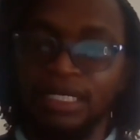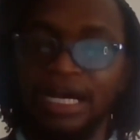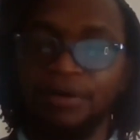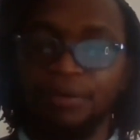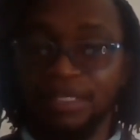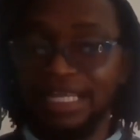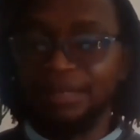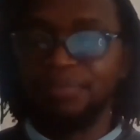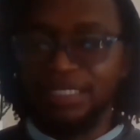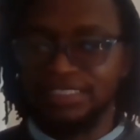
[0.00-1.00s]
Now, with
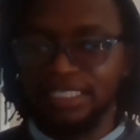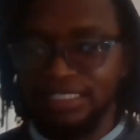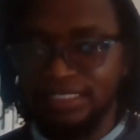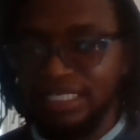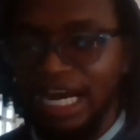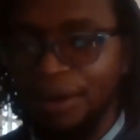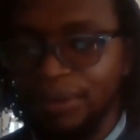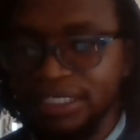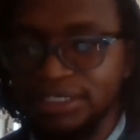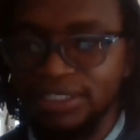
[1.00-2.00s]
that being said, I
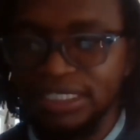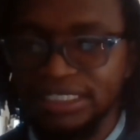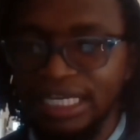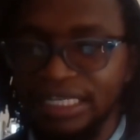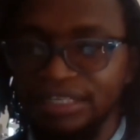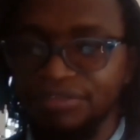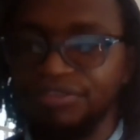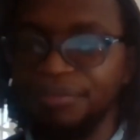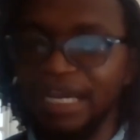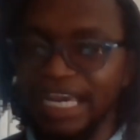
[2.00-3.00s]
wanted to understand
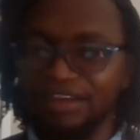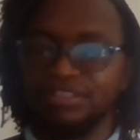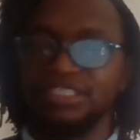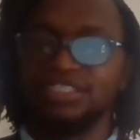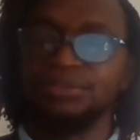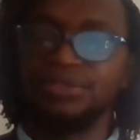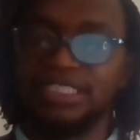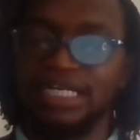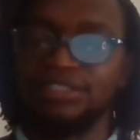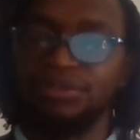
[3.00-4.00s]
that for my average who
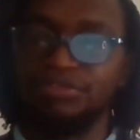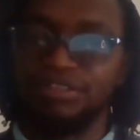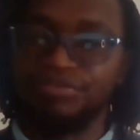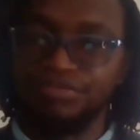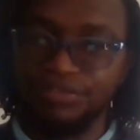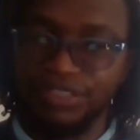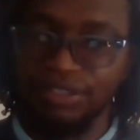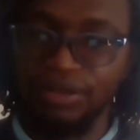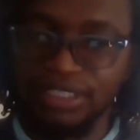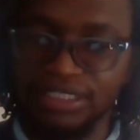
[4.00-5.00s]
starts off at
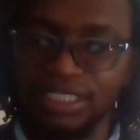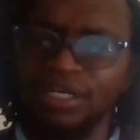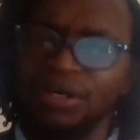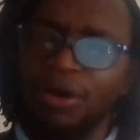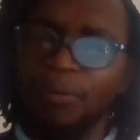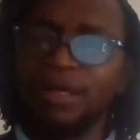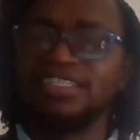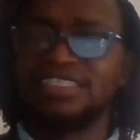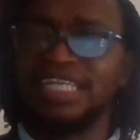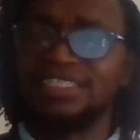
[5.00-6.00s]
$50,
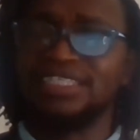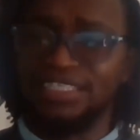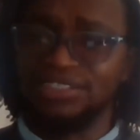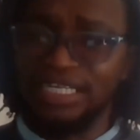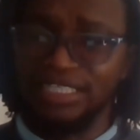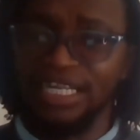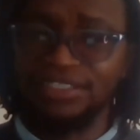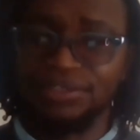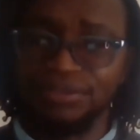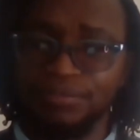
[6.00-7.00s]
what's that going to
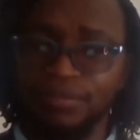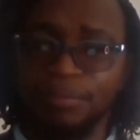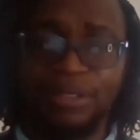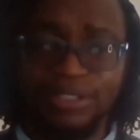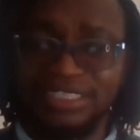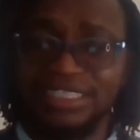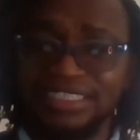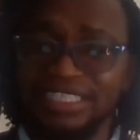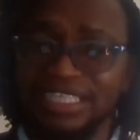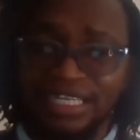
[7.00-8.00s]
translate to? Because
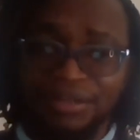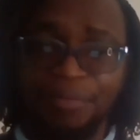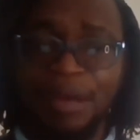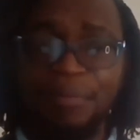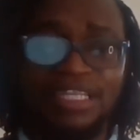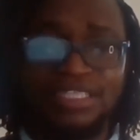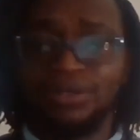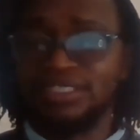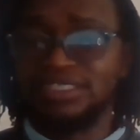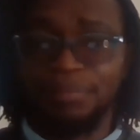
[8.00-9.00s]
it's remember these
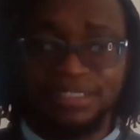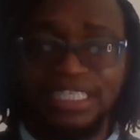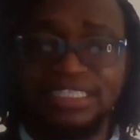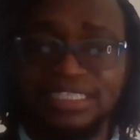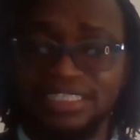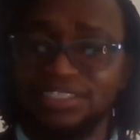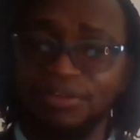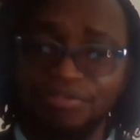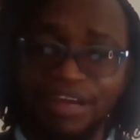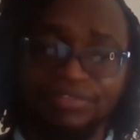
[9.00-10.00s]
costs are percentages, so